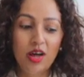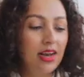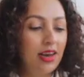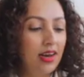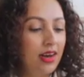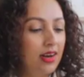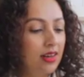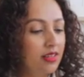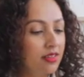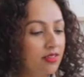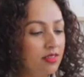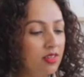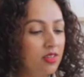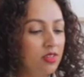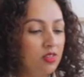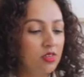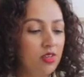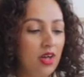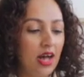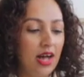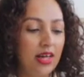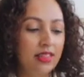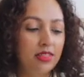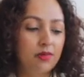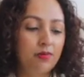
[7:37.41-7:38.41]
Listen
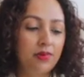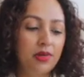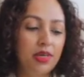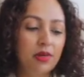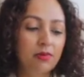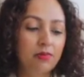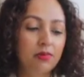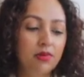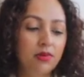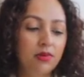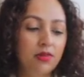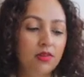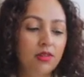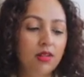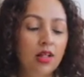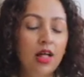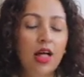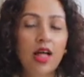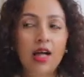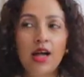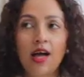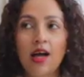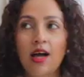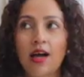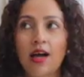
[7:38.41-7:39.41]
to other people,